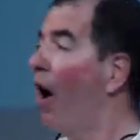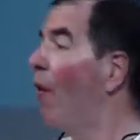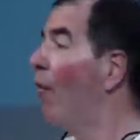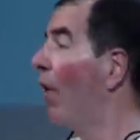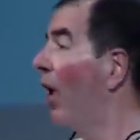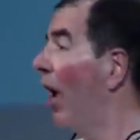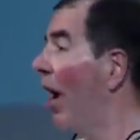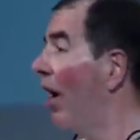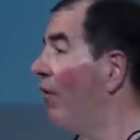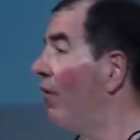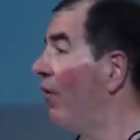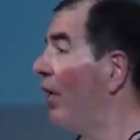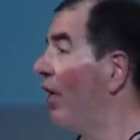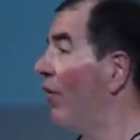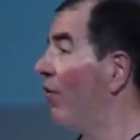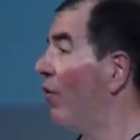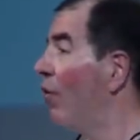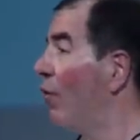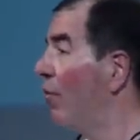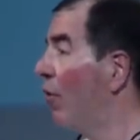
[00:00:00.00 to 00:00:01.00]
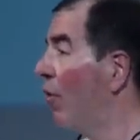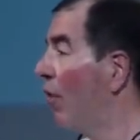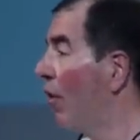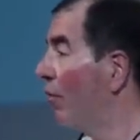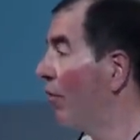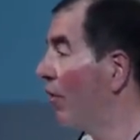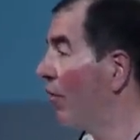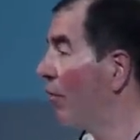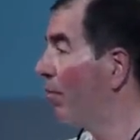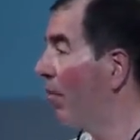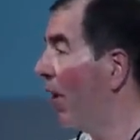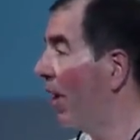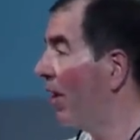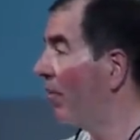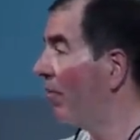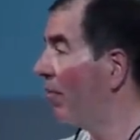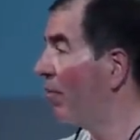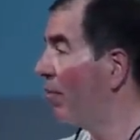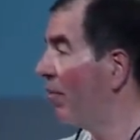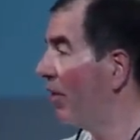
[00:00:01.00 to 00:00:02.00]
what I see is the more
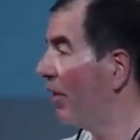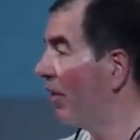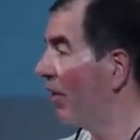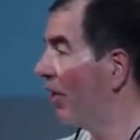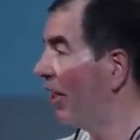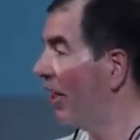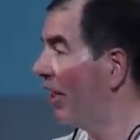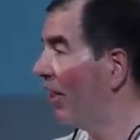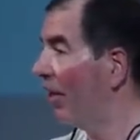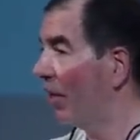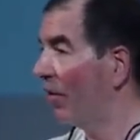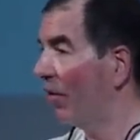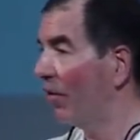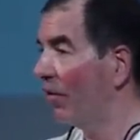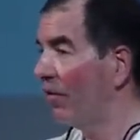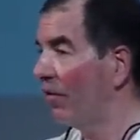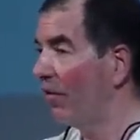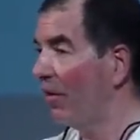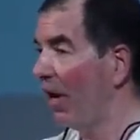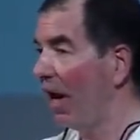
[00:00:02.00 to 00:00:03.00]
responsibility goes